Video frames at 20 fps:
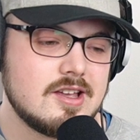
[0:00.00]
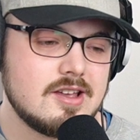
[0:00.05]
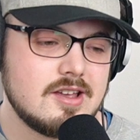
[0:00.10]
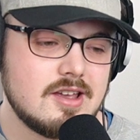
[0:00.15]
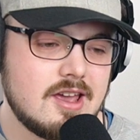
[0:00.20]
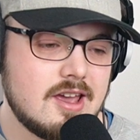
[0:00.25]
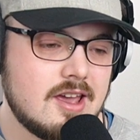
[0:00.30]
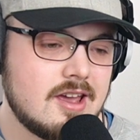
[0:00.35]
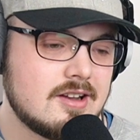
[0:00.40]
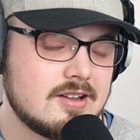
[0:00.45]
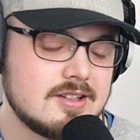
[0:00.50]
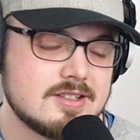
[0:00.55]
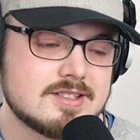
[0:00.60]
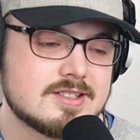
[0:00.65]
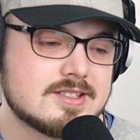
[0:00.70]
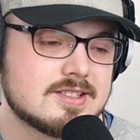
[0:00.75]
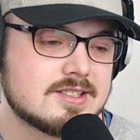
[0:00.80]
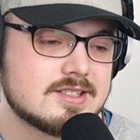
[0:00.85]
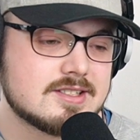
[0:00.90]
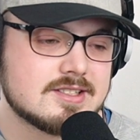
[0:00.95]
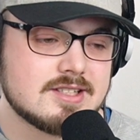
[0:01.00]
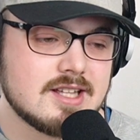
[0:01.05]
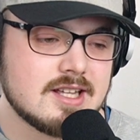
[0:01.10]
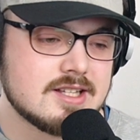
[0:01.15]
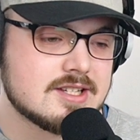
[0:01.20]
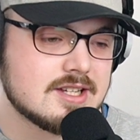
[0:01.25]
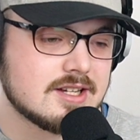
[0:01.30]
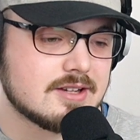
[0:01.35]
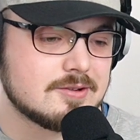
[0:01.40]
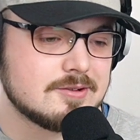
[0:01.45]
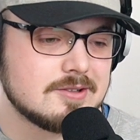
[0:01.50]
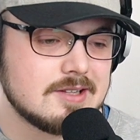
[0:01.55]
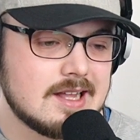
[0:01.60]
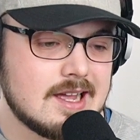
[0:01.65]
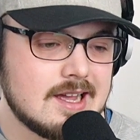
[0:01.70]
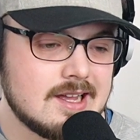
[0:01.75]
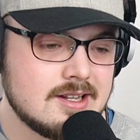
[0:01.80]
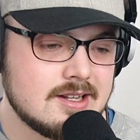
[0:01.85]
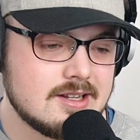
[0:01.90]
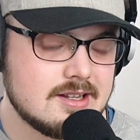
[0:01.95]
And it's such a cool
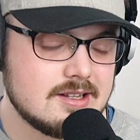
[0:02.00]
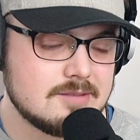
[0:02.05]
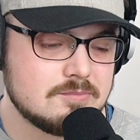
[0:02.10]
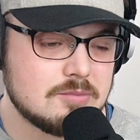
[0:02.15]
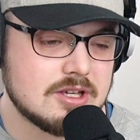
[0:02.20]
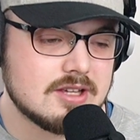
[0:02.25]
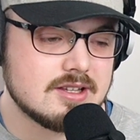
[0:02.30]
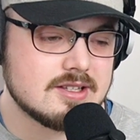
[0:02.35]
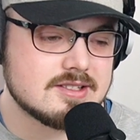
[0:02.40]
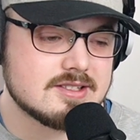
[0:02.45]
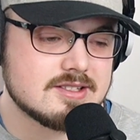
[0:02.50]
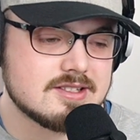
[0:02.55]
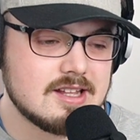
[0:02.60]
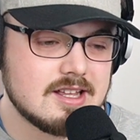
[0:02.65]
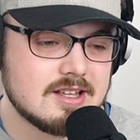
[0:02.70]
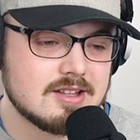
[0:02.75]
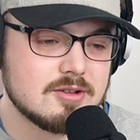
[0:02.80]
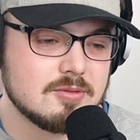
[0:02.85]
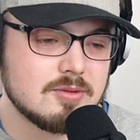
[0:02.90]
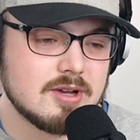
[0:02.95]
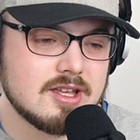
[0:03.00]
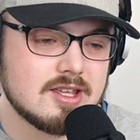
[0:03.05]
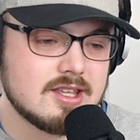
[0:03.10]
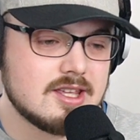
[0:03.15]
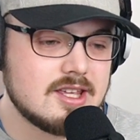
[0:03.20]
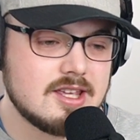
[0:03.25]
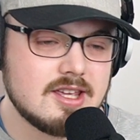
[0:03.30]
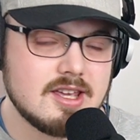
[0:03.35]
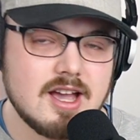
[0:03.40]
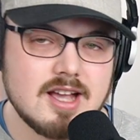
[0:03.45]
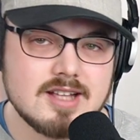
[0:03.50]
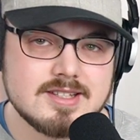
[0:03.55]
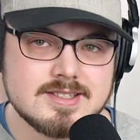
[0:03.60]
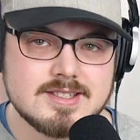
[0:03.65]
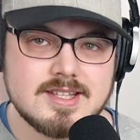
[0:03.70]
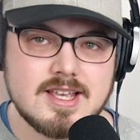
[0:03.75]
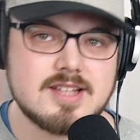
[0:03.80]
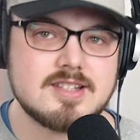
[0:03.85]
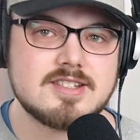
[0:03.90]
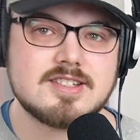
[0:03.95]
line because like the way he
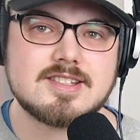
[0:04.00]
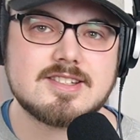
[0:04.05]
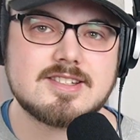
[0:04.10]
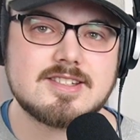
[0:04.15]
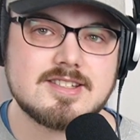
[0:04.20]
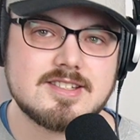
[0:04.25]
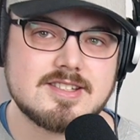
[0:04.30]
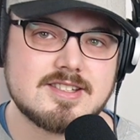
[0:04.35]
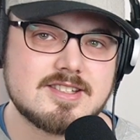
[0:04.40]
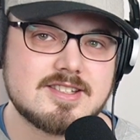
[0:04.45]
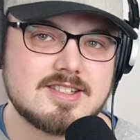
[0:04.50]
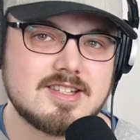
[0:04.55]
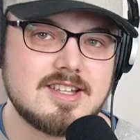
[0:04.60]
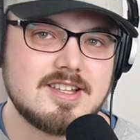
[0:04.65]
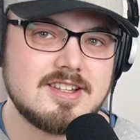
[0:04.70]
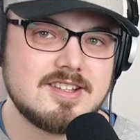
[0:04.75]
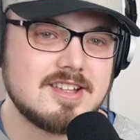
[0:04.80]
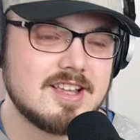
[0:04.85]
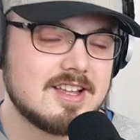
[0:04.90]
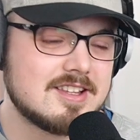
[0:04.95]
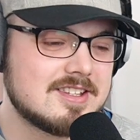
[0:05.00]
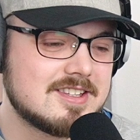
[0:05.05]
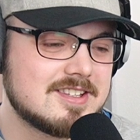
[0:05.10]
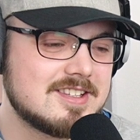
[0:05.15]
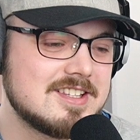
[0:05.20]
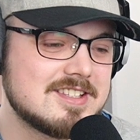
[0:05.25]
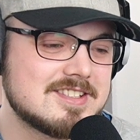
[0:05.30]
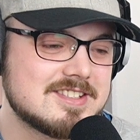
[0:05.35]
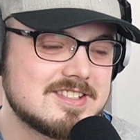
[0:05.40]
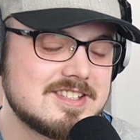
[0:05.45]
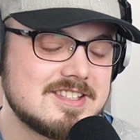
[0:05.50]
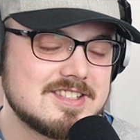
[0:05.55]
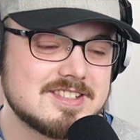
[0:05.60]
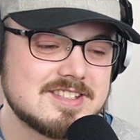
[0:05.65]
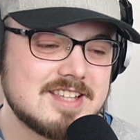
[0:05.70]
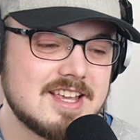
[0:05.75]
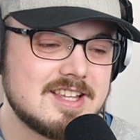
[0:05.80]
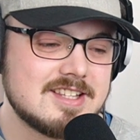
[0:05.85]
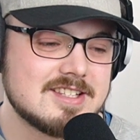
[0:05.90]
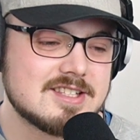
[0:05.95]
ascends at this
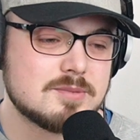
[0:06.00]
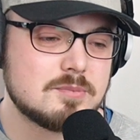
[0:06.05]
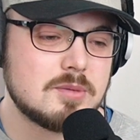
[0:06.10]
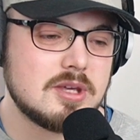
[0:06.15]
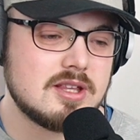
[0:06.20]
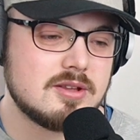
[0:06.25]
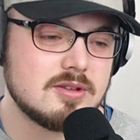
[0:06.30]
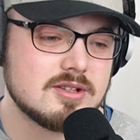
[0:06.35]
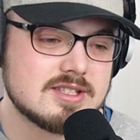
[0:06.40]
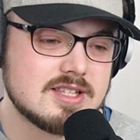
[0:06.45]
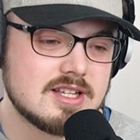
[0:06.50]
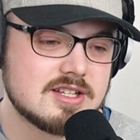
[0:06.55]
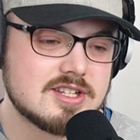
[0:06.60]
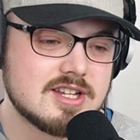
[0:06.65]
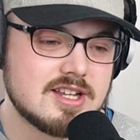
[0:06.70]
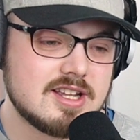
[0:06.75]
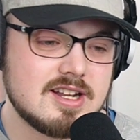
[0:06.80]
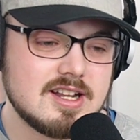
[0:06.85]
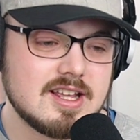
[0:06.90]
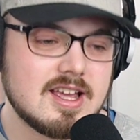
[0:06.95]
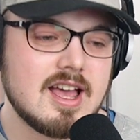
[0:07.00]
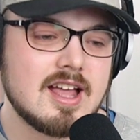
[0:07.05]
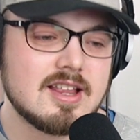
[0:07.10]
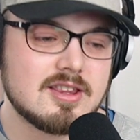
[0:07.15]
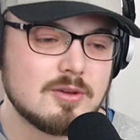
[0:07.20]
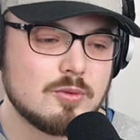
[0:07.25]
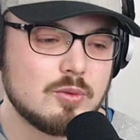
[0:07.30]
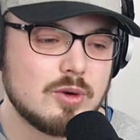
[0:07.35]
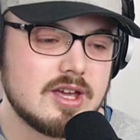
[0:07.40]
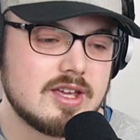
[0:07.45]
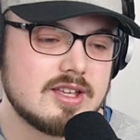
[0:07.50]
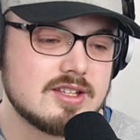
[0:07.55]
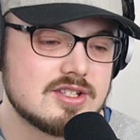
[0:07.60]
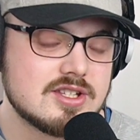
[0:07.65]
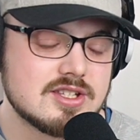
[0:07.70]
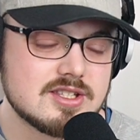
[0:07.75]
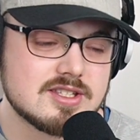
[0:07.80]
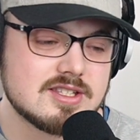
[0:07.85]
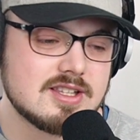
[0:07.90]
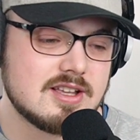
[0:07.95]
insane speed in such a legato way, it
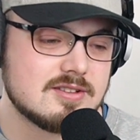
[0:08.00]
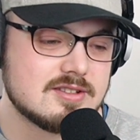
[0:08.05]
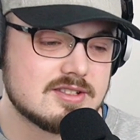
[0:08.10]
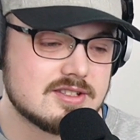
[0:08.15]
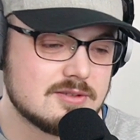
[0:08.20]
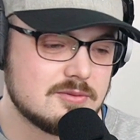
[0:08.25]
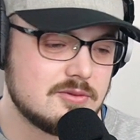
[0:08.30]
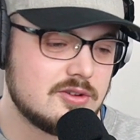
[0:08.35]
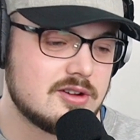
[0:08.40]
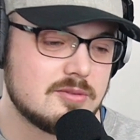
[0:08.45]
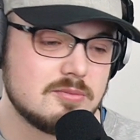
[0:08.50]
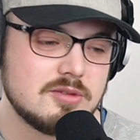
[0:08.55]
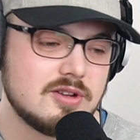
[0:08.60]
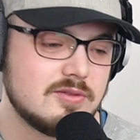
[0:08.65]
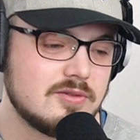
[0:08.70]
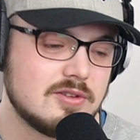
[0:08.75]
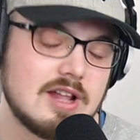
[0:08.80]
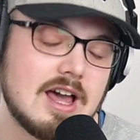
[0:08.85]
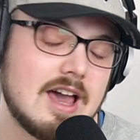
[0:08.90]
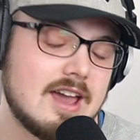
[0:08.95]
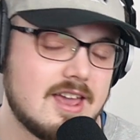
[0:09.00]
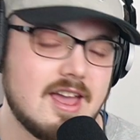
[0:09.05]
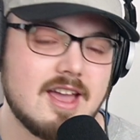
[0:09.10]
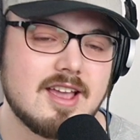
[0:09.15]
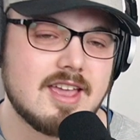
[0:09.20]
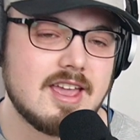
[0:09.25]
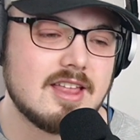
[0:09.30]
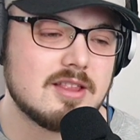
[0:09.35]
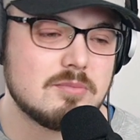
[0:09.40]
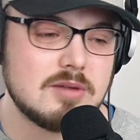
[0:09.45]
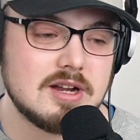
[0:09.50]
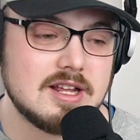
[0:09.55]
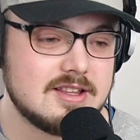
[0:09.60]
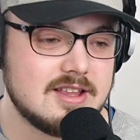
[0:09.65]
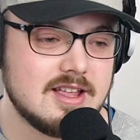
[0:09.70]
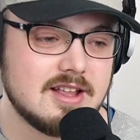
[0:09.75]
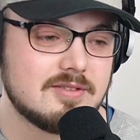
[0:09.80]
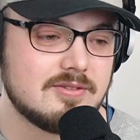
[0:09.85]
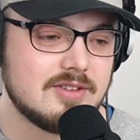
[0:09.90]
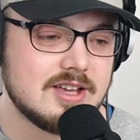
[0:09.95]
just sounds very beautiful. I can't play
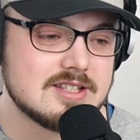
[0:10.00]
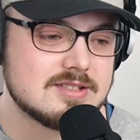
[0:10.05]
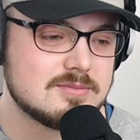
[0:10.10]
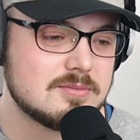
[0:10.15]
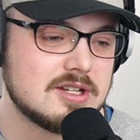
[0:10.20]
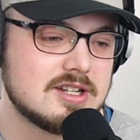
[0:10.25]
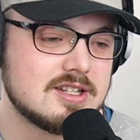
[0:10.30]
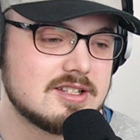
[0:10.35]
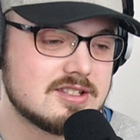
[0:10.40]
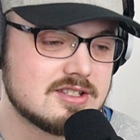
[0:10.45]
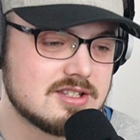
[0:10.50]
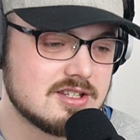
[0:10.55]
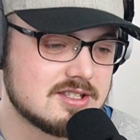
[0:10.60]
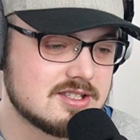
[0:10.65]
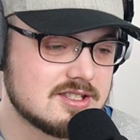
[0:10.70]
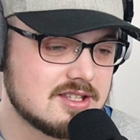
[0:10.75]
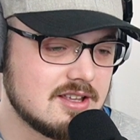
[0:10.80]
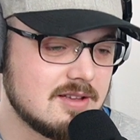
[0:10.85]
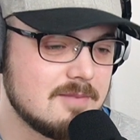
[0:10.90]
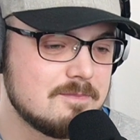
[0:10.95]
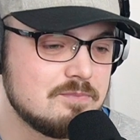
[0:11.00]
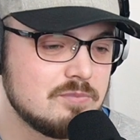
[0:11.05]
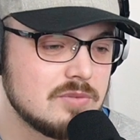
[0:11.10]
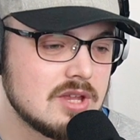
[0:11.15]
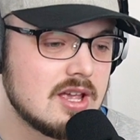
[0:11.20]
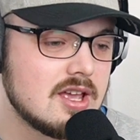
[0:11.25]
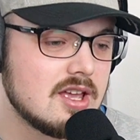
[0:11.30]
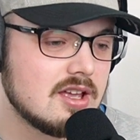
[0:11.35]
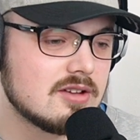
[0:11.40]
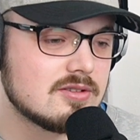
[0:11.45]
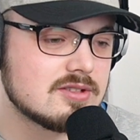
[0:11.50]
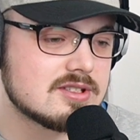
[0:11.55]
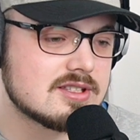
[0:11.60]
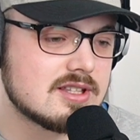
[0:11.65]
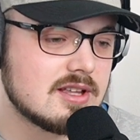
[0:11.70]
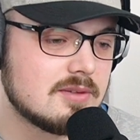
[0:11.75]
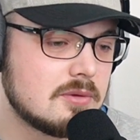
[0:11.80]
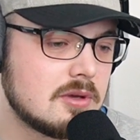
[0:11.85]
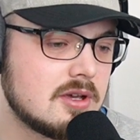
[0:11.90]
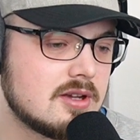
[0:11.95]
that fast, but it's just good
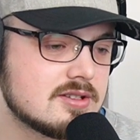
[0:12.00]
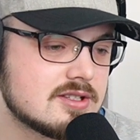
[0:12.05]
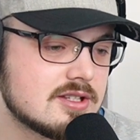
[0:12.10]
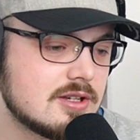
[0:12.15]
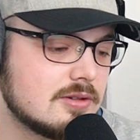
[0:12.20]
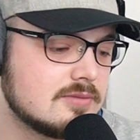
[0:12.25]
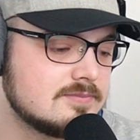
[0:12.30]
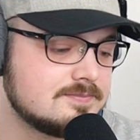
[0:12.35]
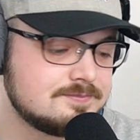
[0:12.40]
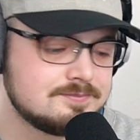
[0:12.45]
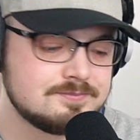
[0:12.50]
stuff here. So